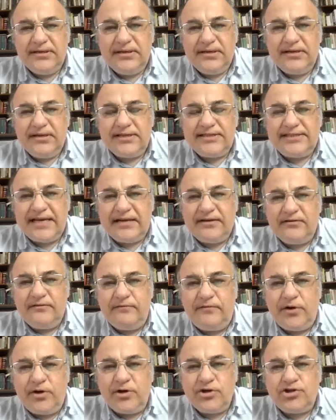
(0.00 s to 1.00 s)
The second
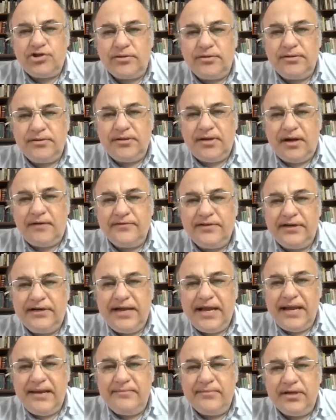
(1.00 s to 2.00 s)
version of the
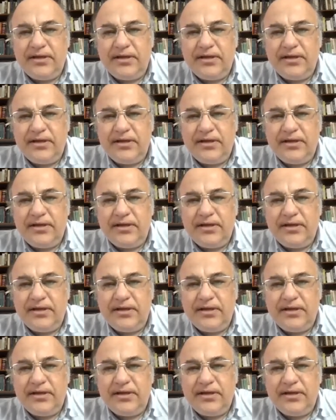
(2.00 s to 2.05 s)
name,